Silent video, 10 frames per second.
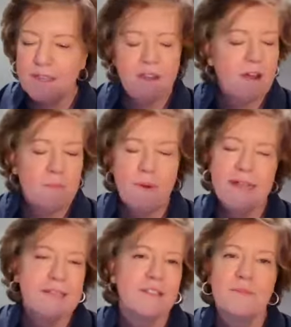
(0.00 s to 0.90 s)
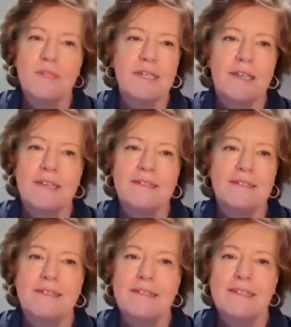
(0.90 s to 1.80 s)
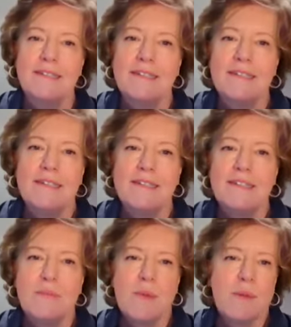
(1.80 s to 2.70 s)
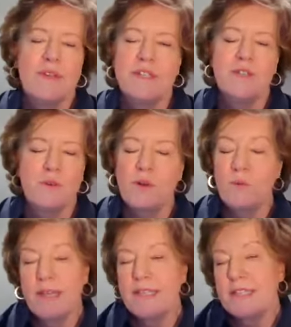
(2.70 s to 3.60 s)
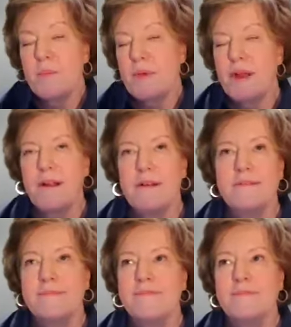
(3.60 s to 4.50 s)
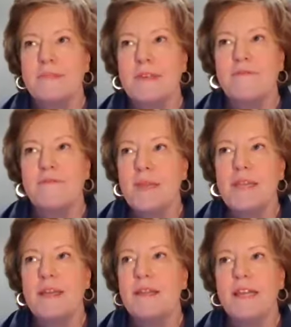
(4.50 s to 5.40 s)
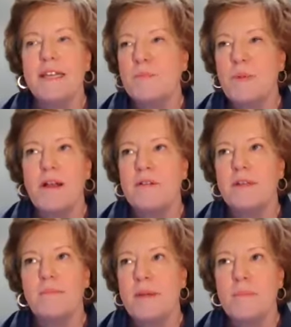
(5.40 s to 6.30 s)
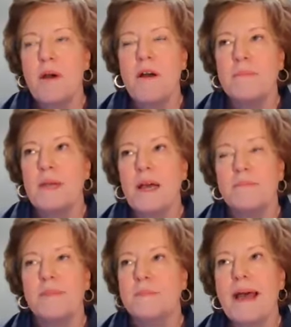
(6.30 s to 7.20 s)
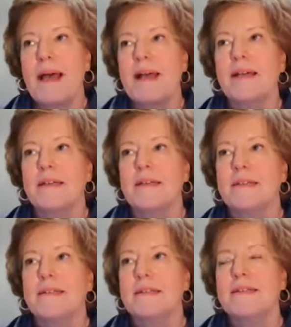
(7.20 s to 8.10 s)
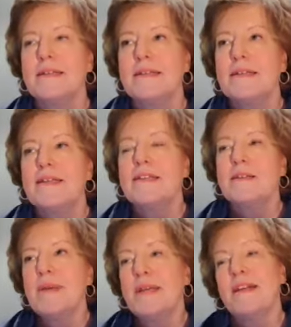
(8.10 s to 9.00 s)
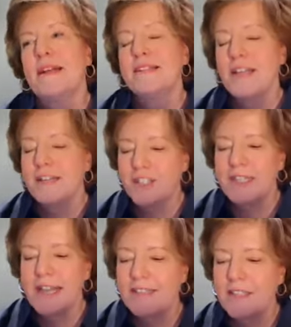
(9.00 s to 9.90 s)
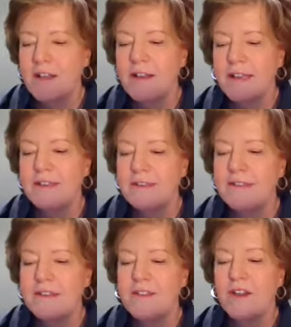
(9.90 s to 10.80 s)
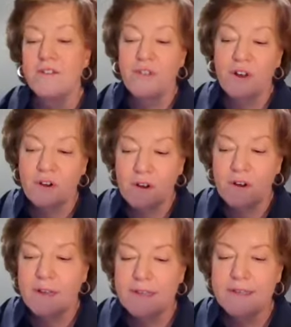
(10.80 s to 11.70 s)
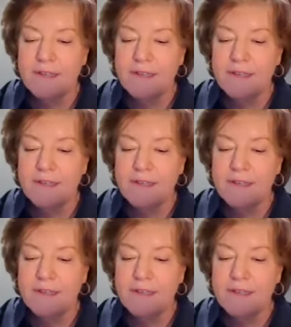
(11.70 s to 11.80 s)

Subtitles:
incomprehensibly, the memory stored away somewhere of me and Les Brown and my mom comes back. The minute I touched that sign, I thought of her